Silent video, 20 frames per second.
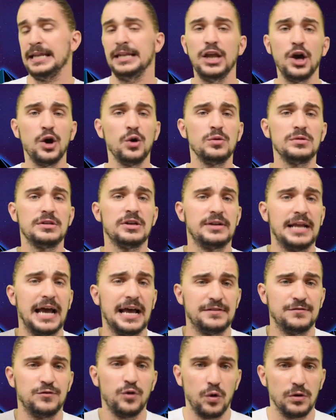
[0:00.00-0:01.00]
No, they're
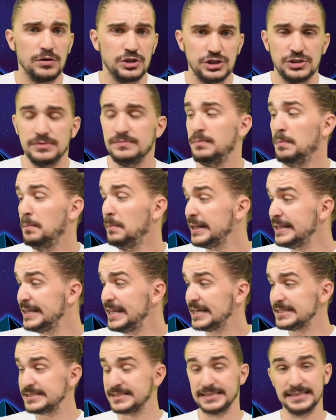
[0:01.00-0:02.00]
not forged. But
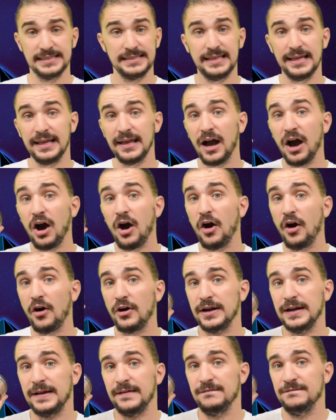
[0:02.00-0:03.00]
yes, they
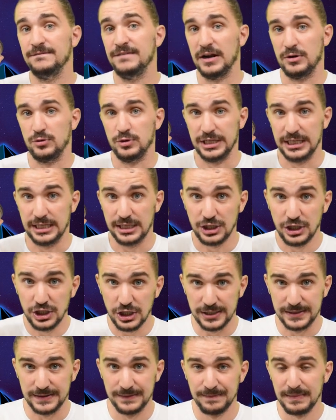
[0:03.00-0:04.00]
are very
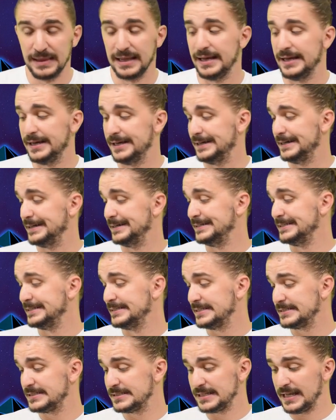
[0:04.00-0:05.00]
good.
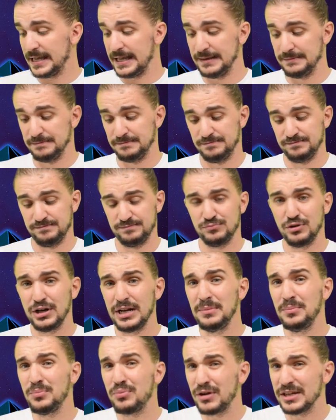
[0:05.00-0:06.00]
This is a
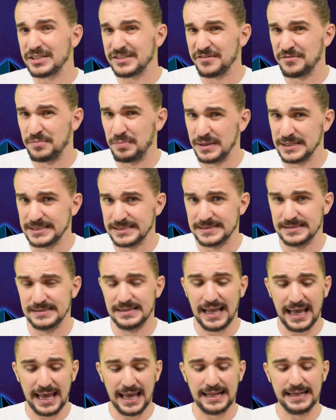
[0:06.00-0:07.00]
pretty impressive
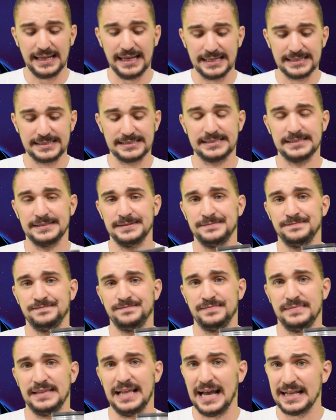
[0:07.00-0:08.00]
piston, and it's
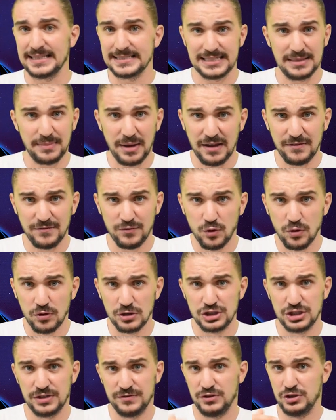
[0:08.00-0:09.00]
not
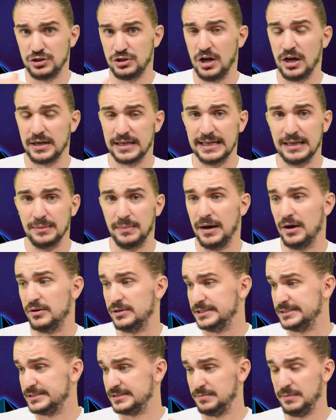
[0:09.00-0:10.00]
semi-forged if you're talking
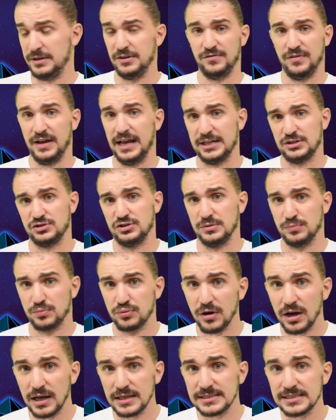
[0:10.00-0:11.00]
about its manufacturing
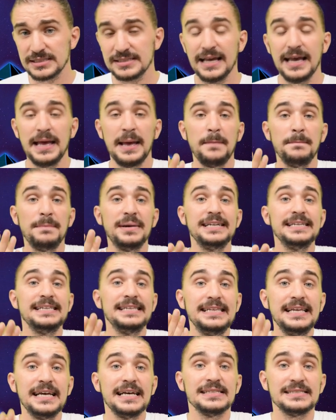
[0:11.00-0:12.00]
process, but
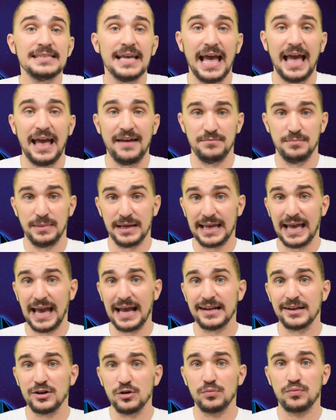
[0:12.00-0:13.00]
it does have
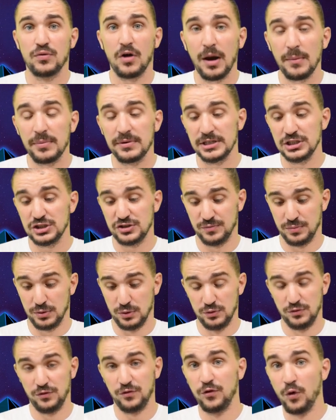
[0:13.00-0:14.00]
mechanical properties of
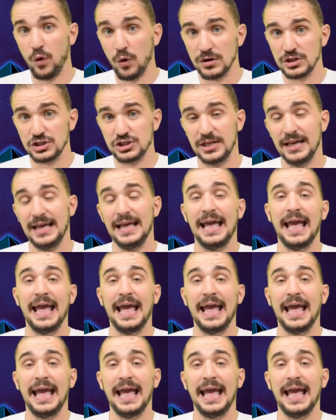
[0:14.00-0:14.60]
both forged